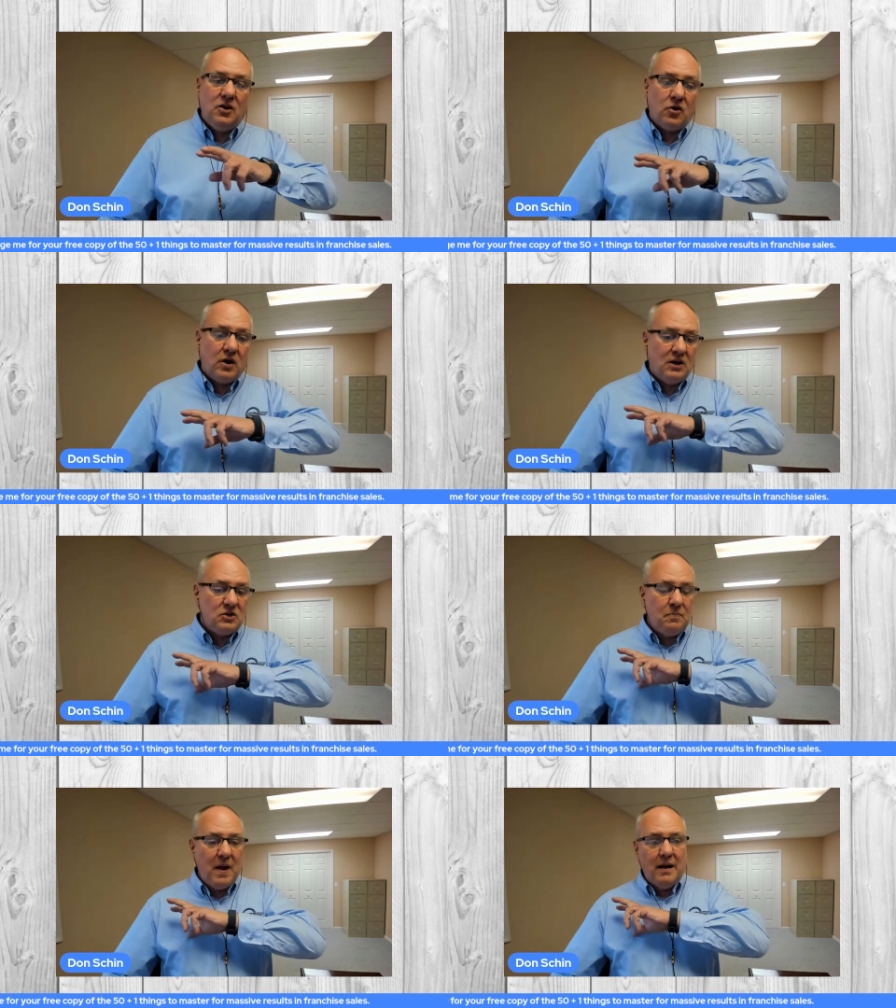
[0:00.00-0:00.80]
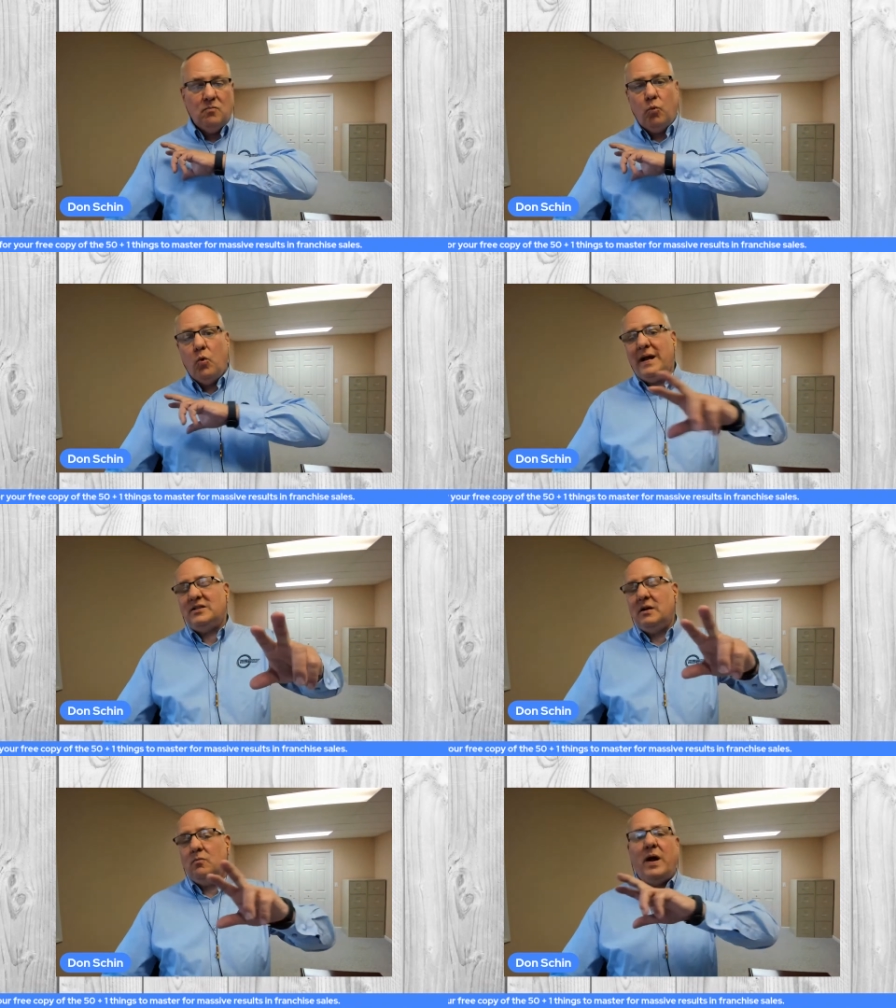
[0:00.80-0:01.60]
you're going to spend
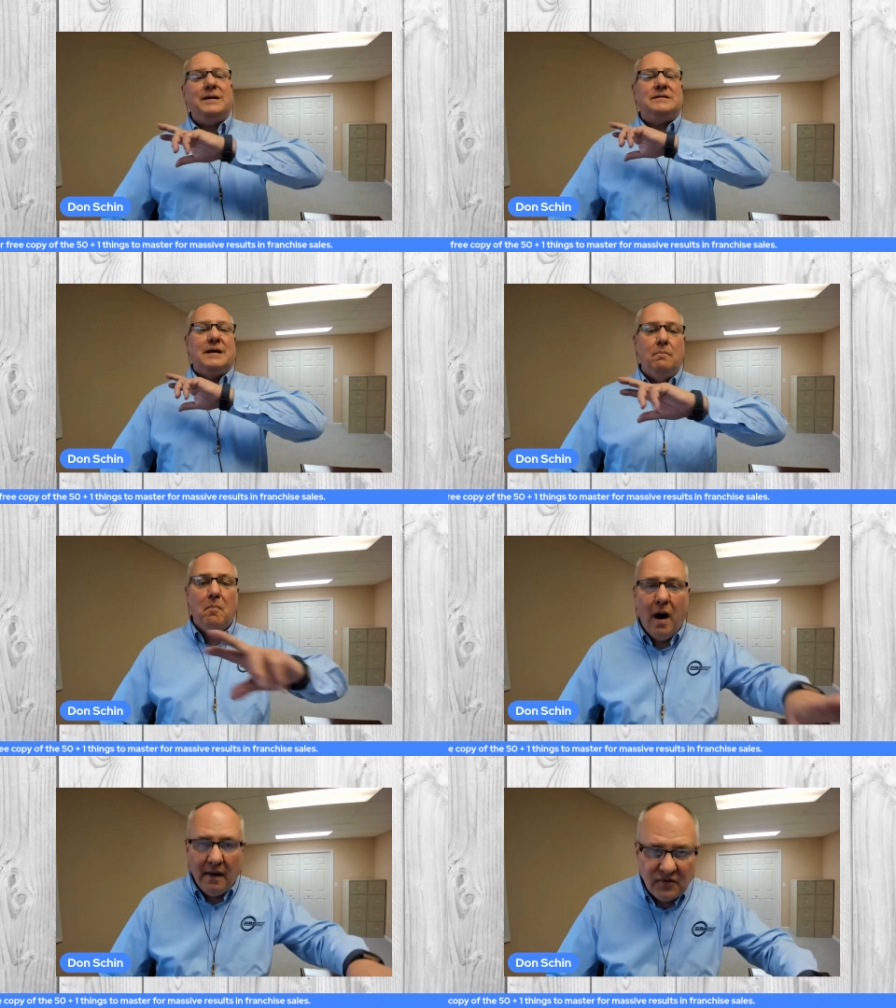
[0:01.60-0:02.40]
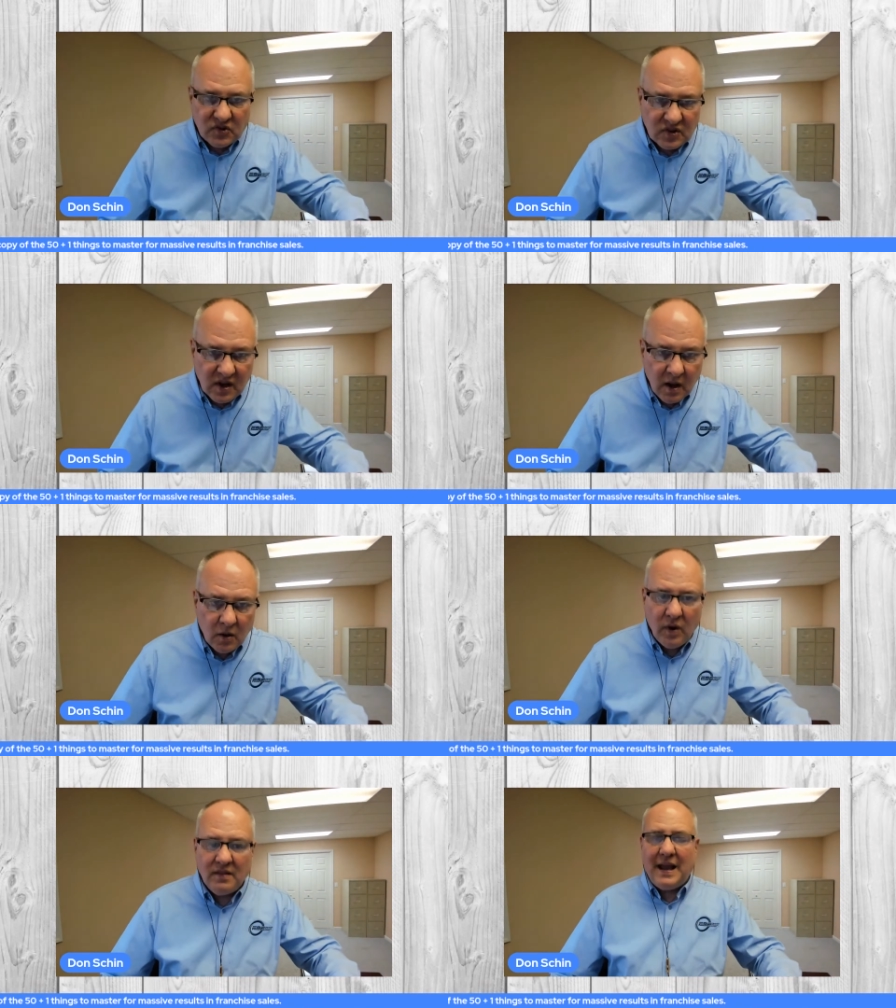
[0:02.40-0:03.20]
weeks and weeks and months
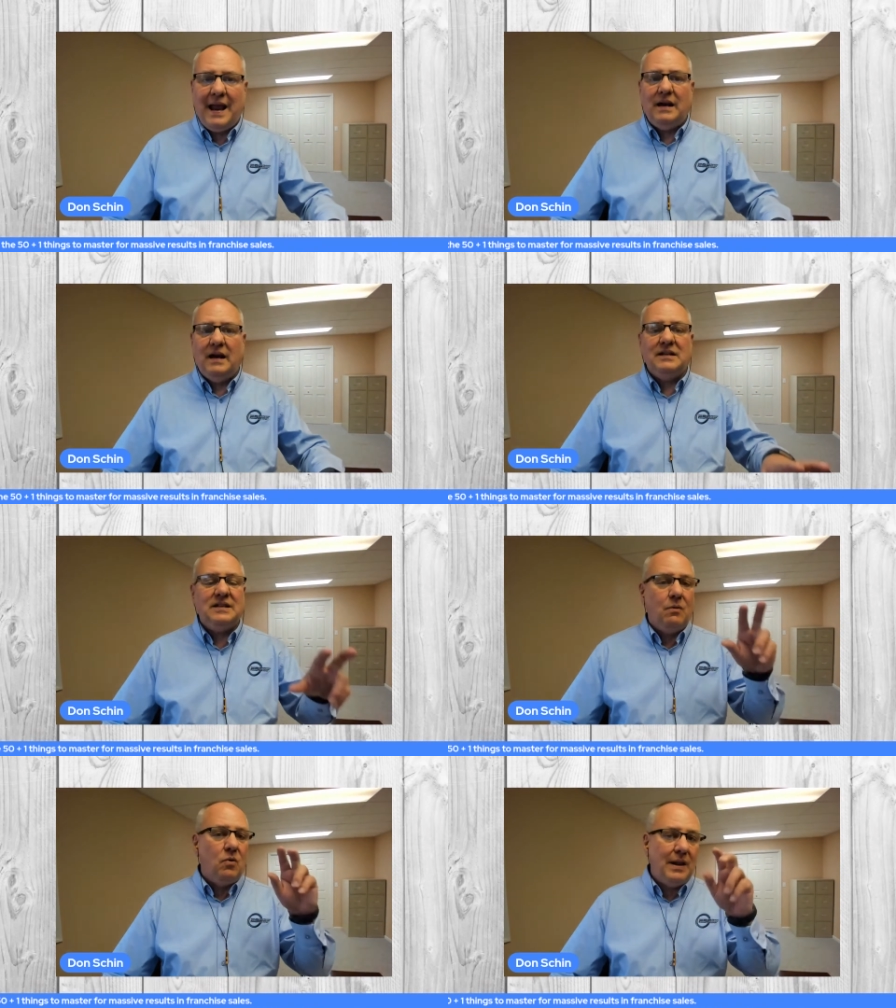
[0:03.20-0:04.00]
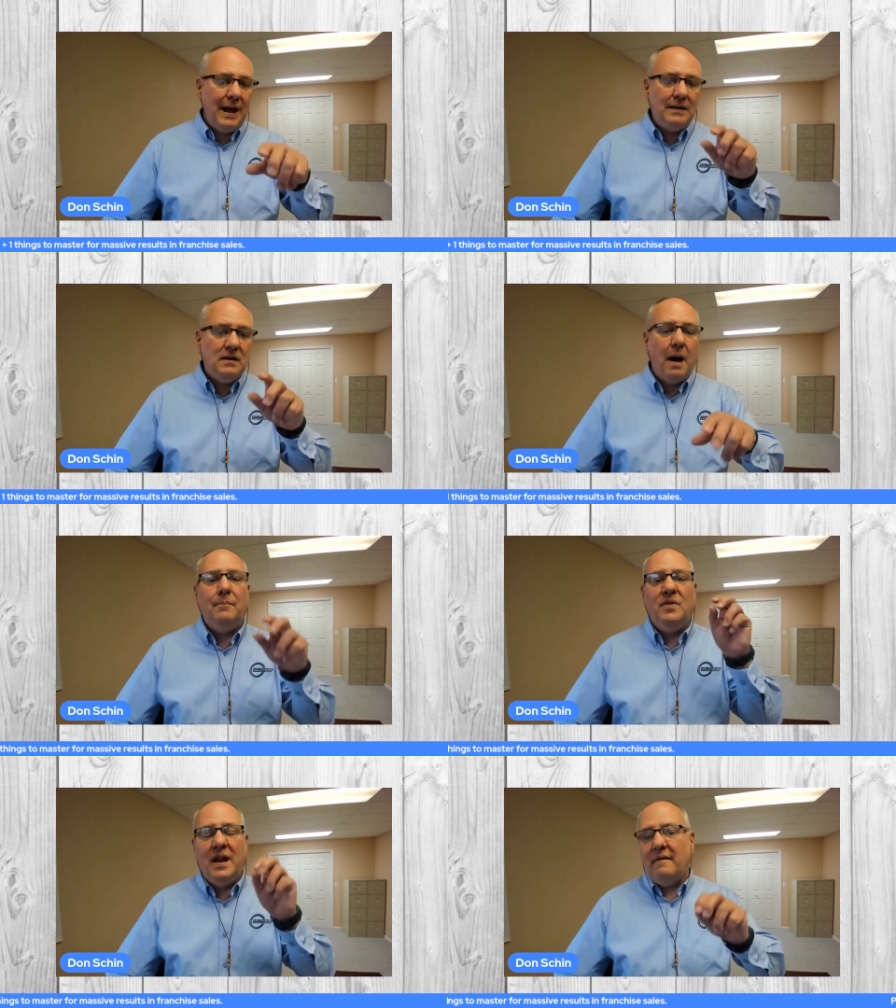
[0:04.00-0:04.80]
with candidates that will end
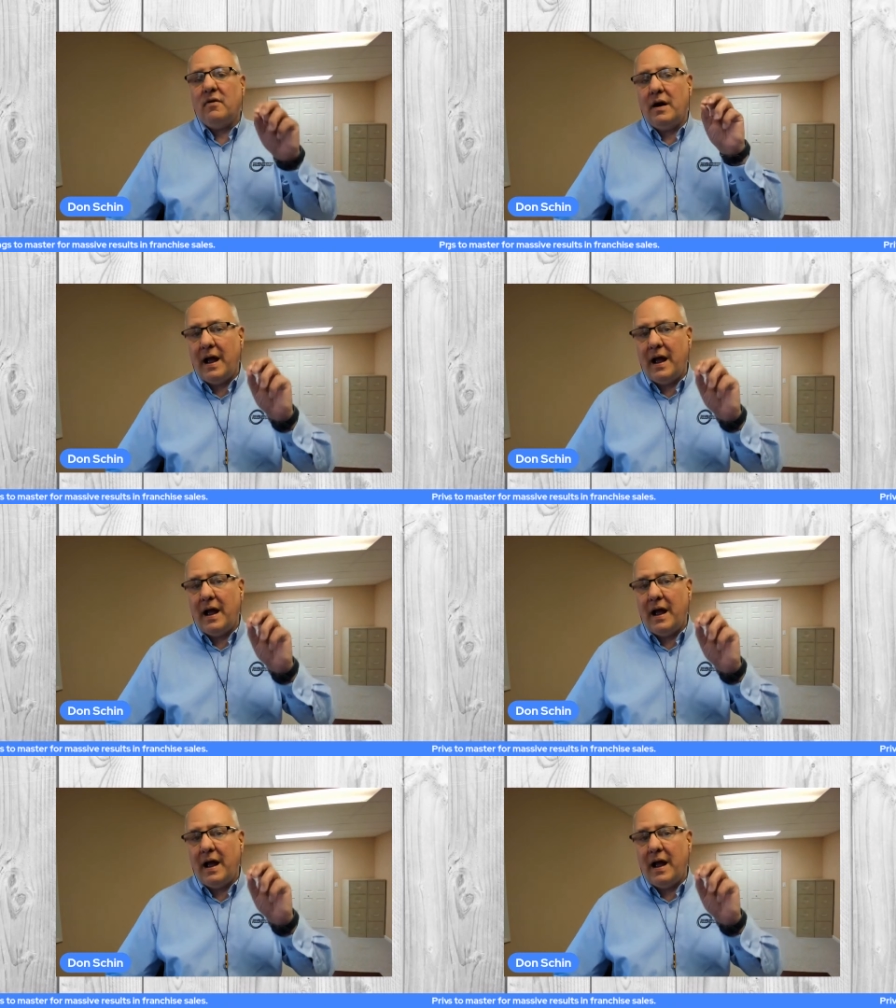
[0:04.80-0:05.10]
up never,